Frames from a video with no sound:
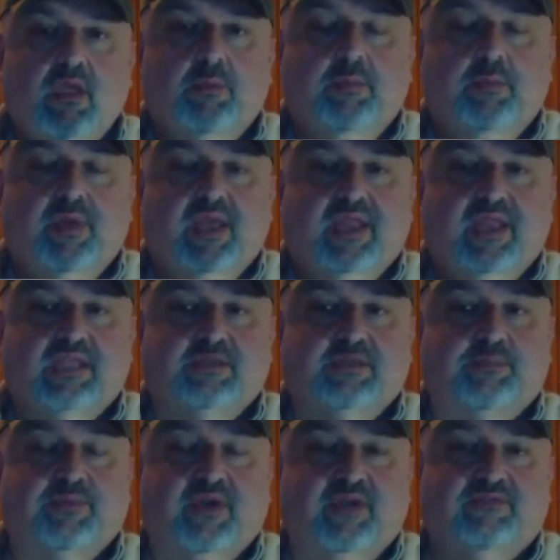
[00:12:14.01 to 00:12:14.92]
But it's a
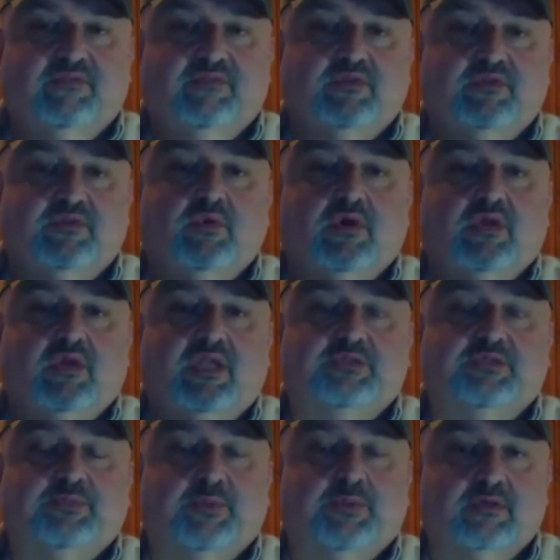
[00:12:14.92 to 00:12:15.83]
preference of what
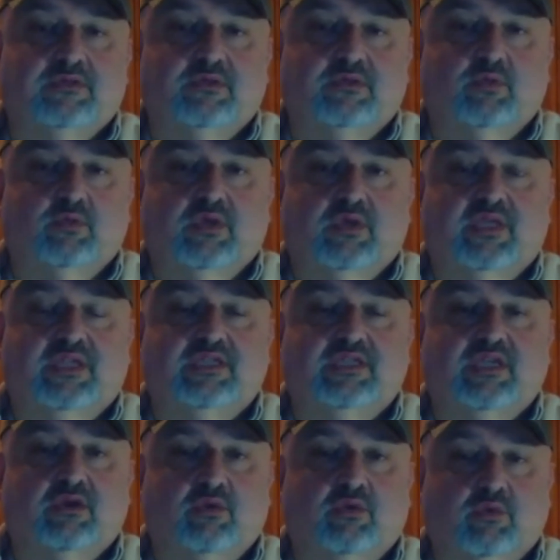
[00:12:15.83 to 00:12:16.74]
each
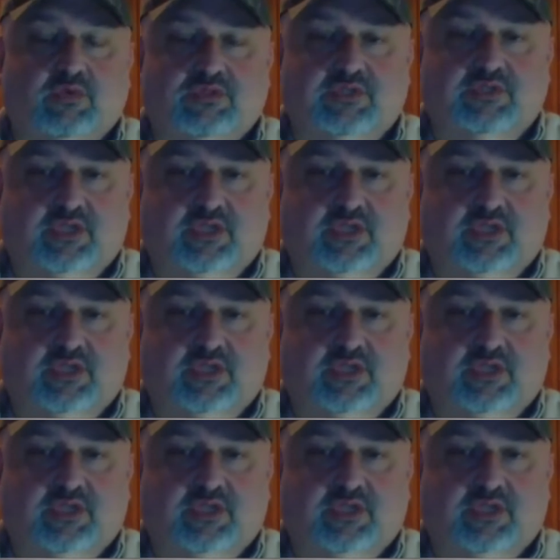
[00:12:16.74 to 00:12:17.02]
hunter wants to